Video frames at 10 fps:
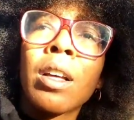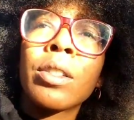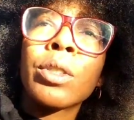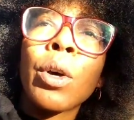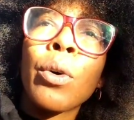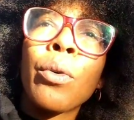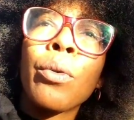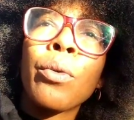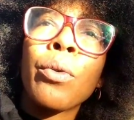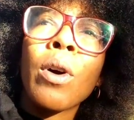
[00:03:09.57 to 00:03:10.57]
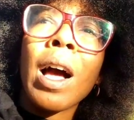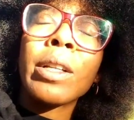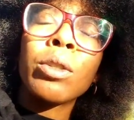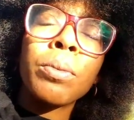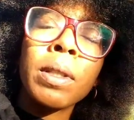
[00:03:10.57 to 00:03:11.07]
So I
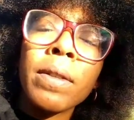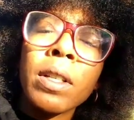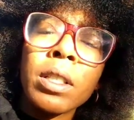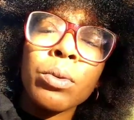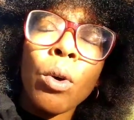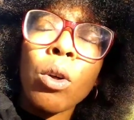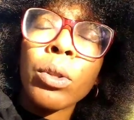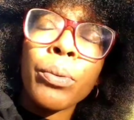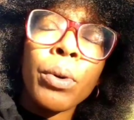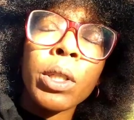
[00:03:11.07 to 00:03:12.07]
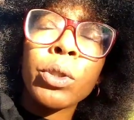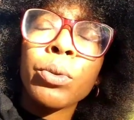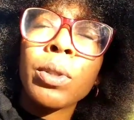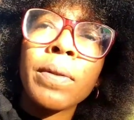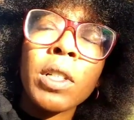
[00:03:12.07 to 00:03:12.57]
do believe that there's only one
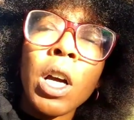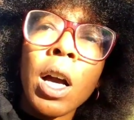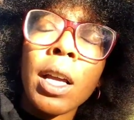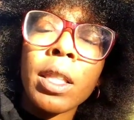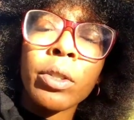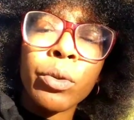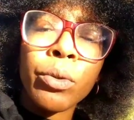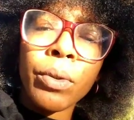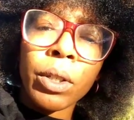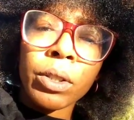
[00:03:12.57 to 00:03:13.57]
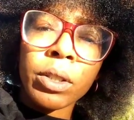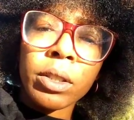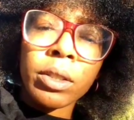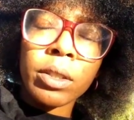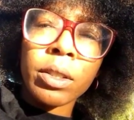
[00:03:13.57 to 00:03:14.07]
true living God in this universe.
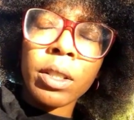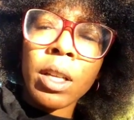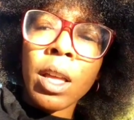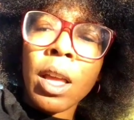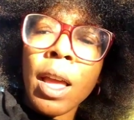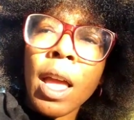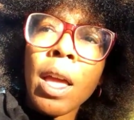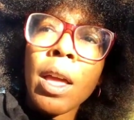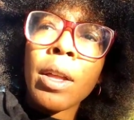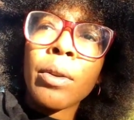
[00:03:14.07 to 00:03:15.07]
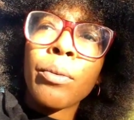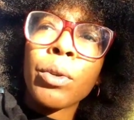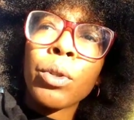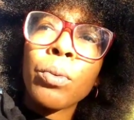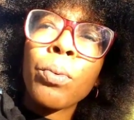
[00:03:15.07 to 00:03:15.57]
And
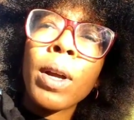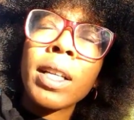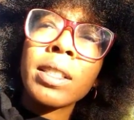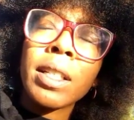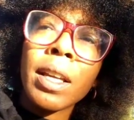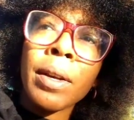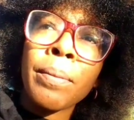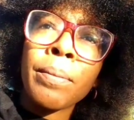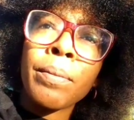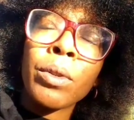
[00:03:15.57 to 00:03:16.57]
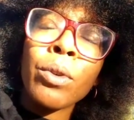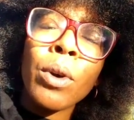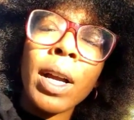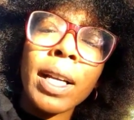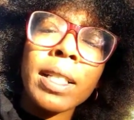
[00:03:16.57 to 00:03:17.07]
when you pray to him, you
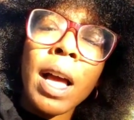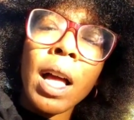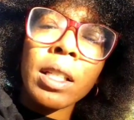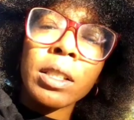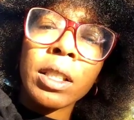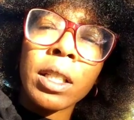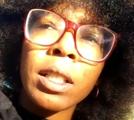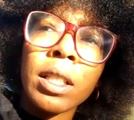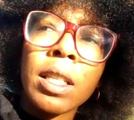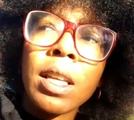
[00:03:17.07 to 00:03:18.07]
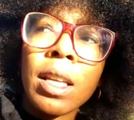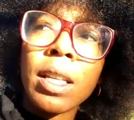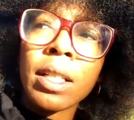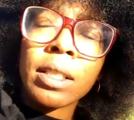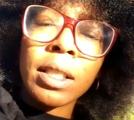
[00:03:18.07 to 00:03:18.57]
are acknowledging that he
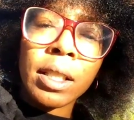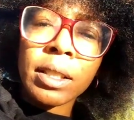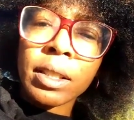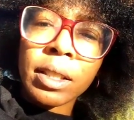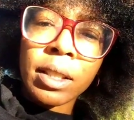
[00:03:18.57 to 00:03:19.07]
exists.